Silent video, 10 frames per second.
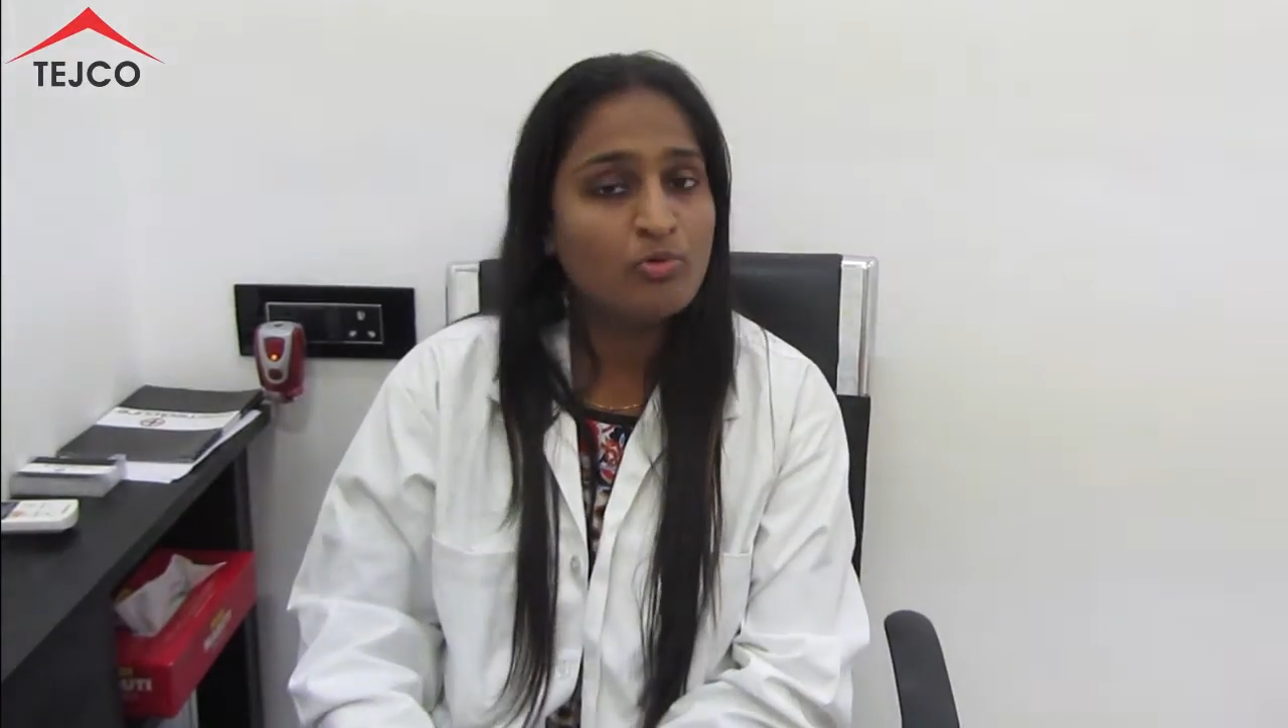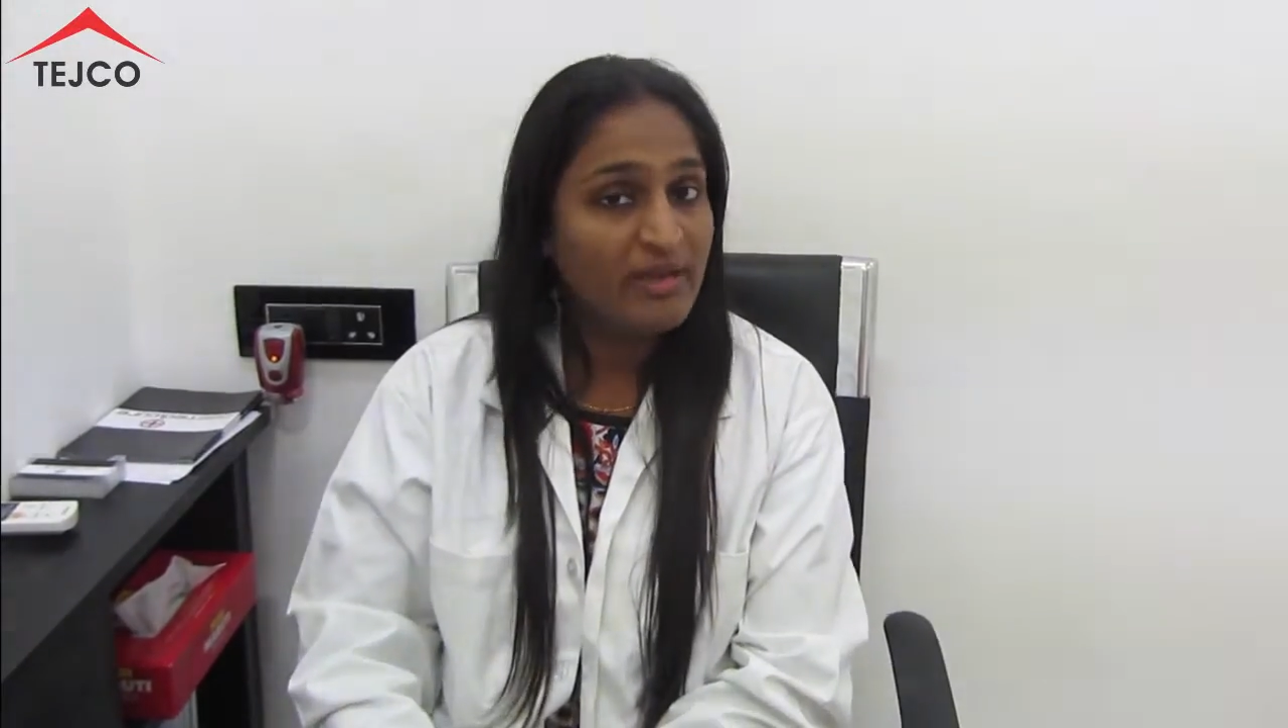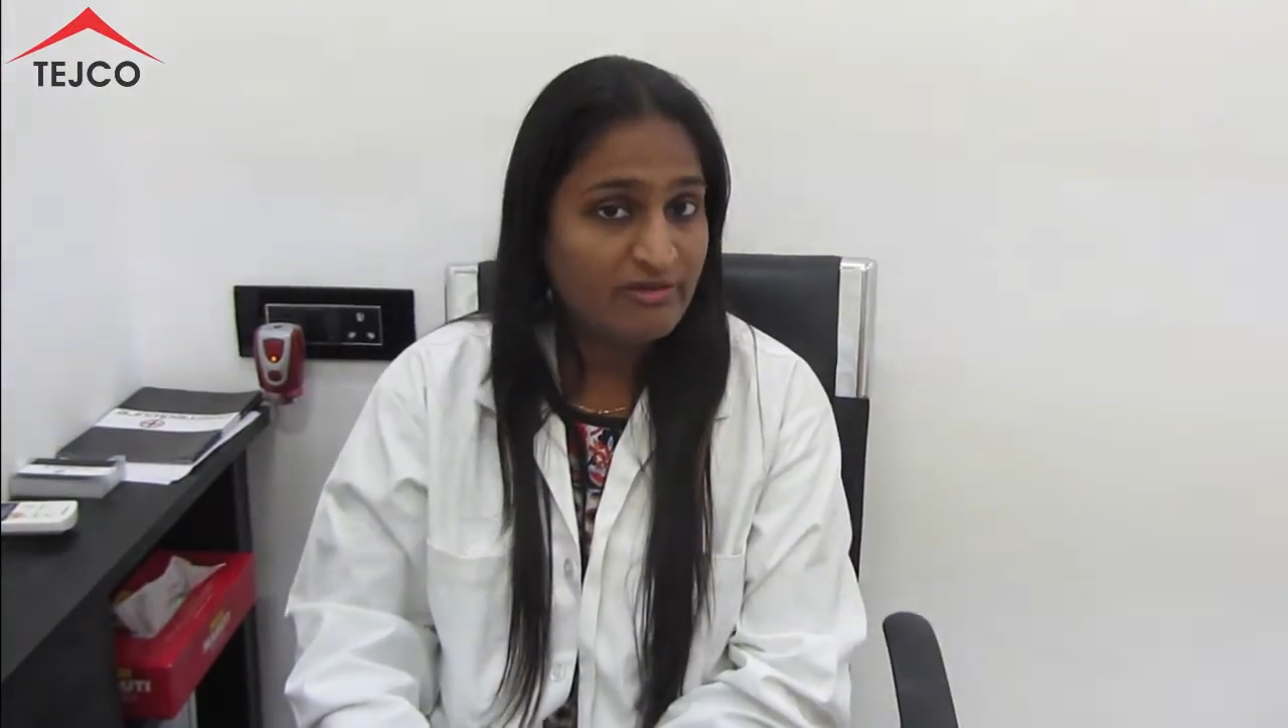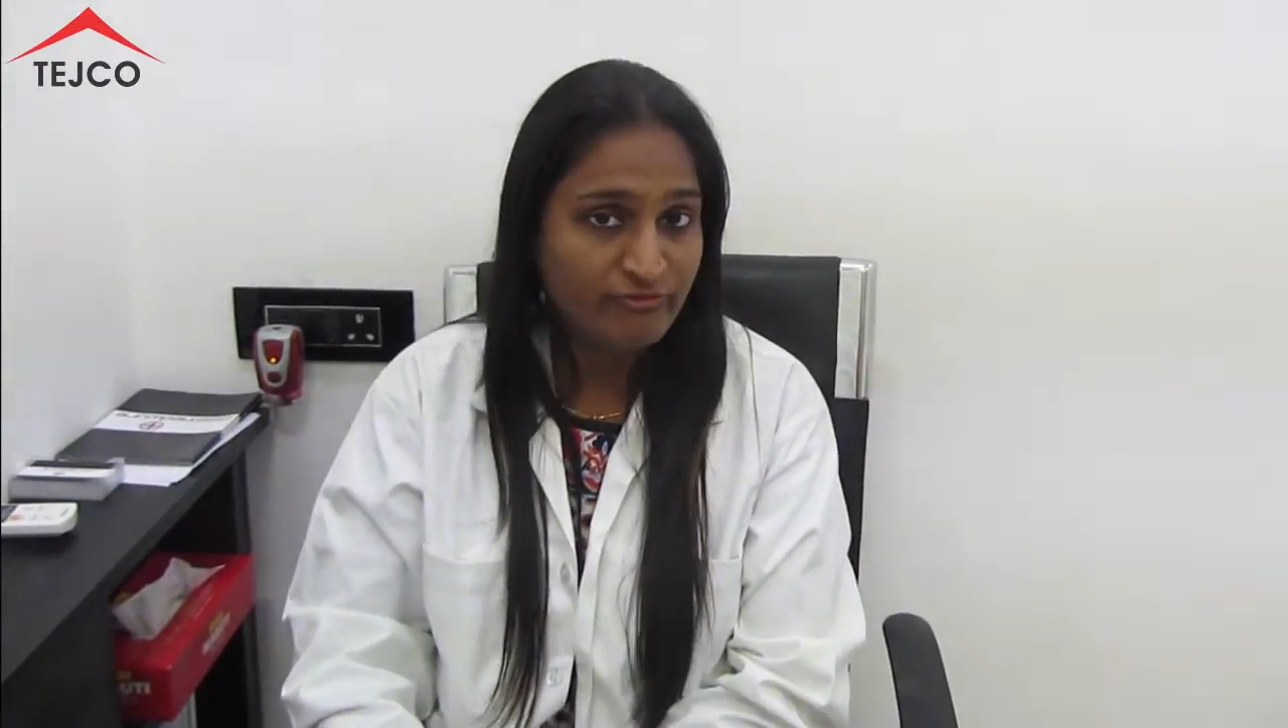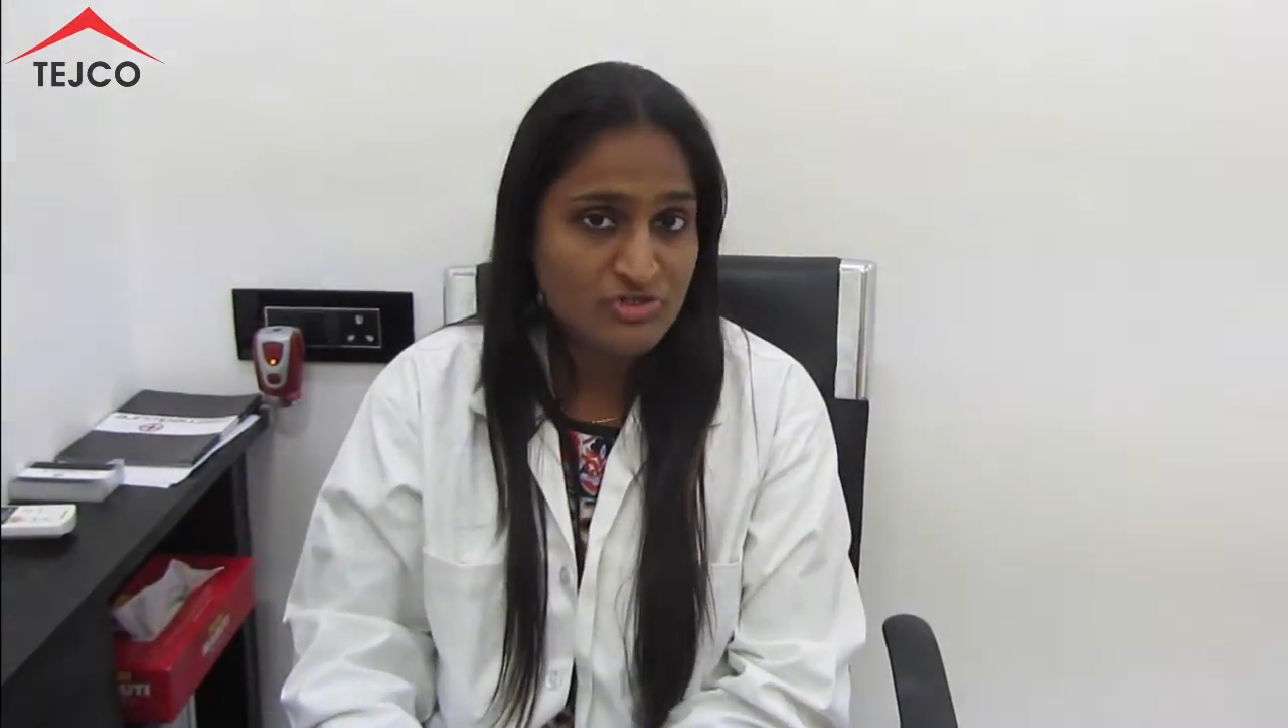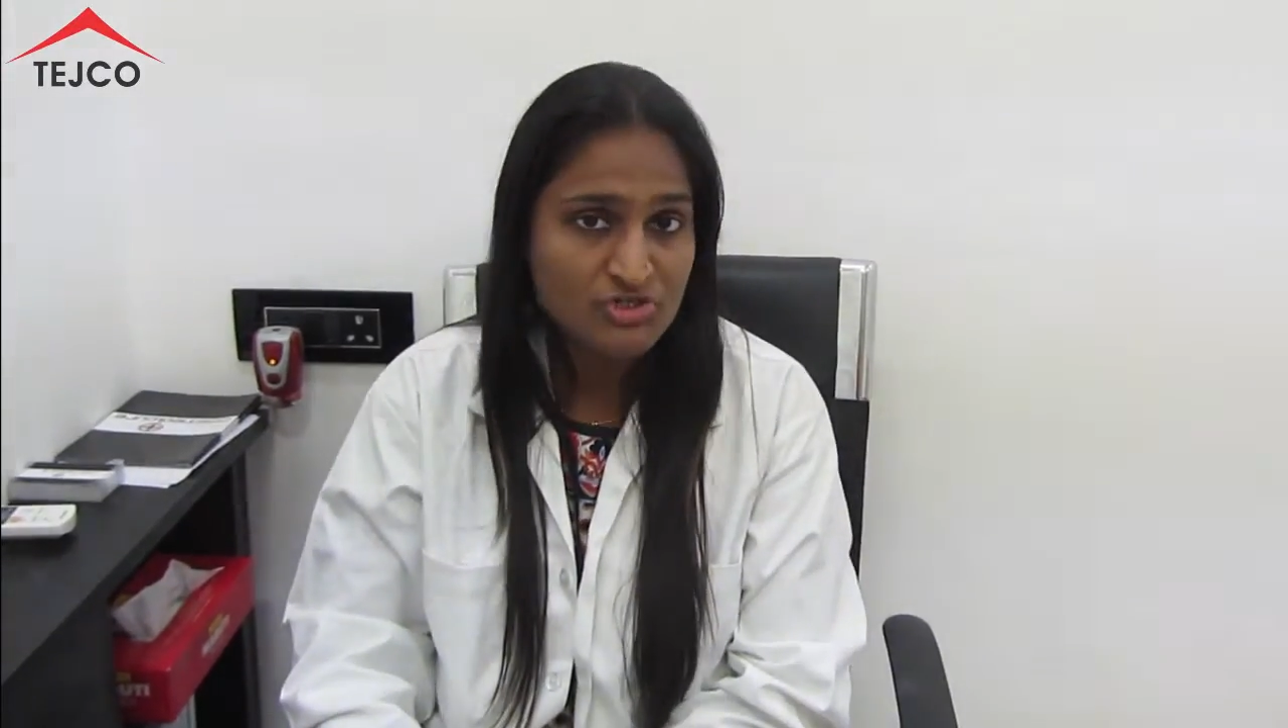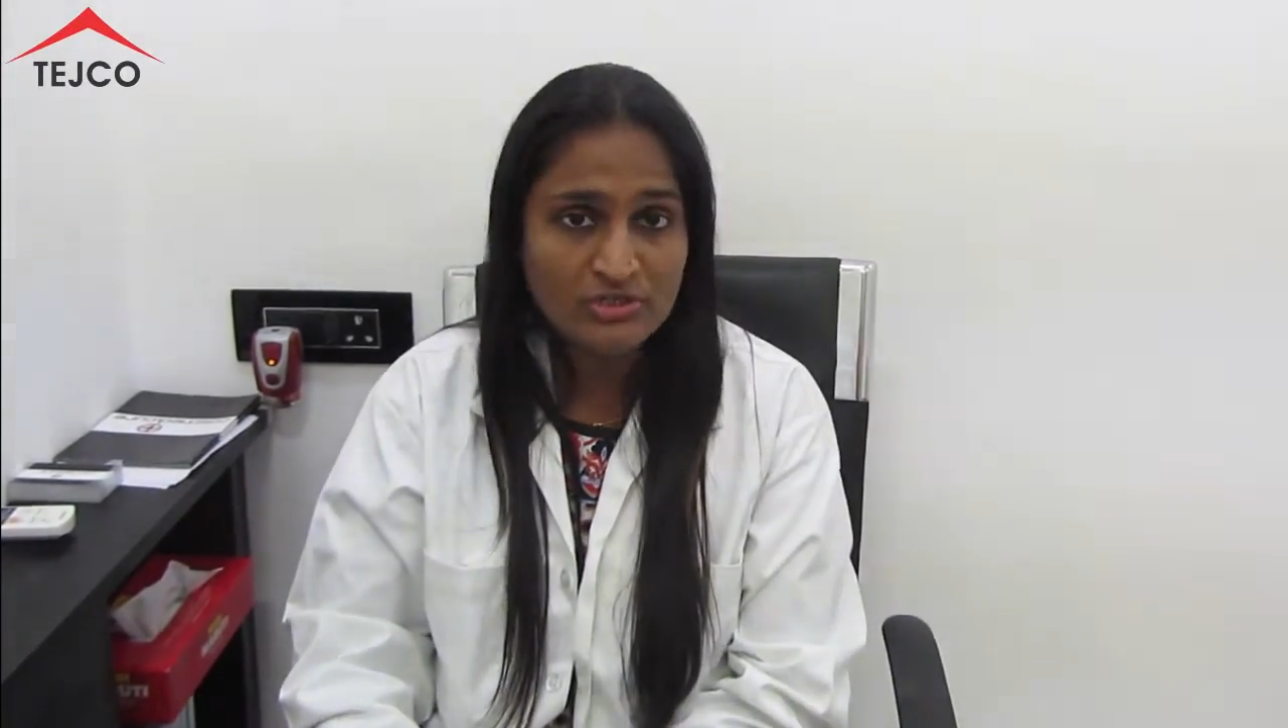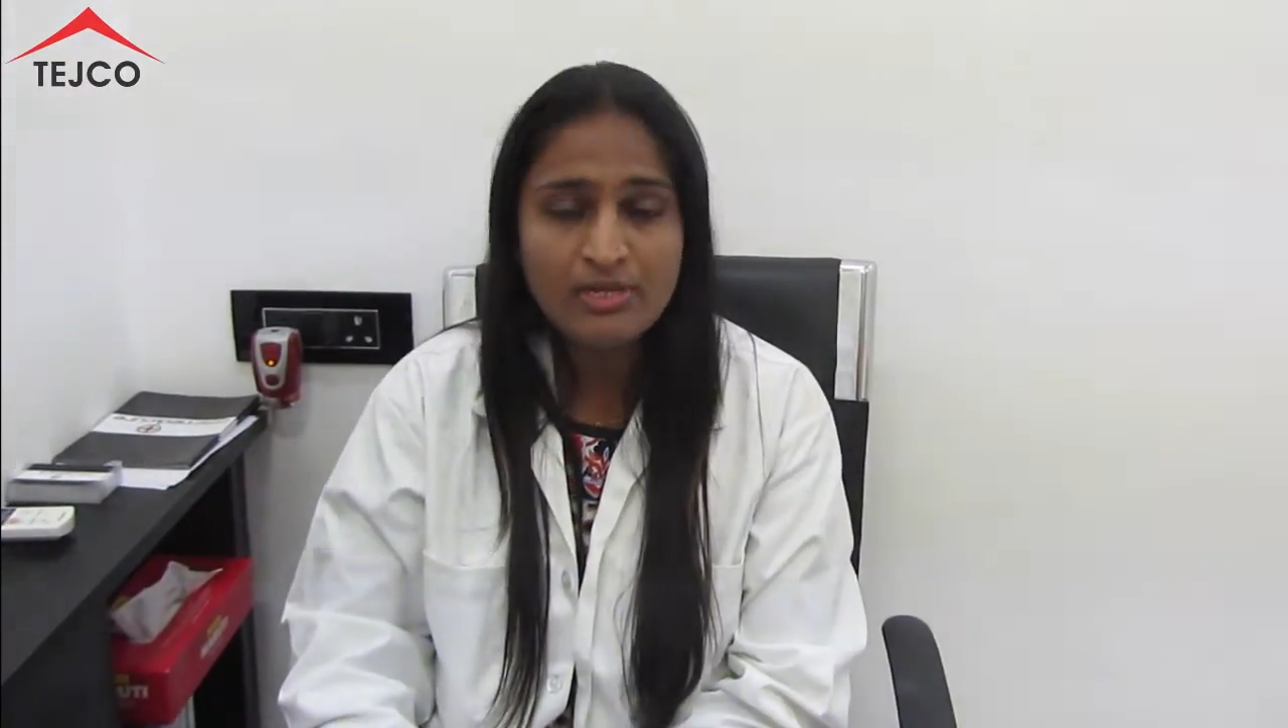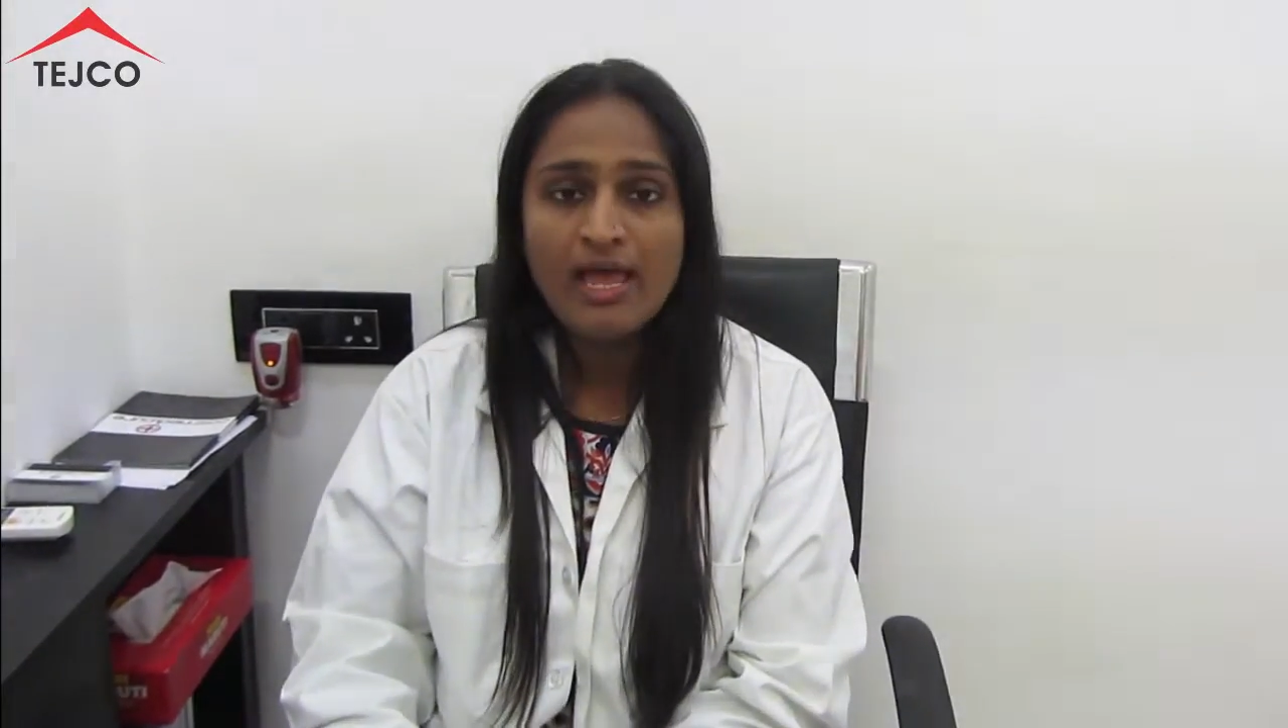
beneficial,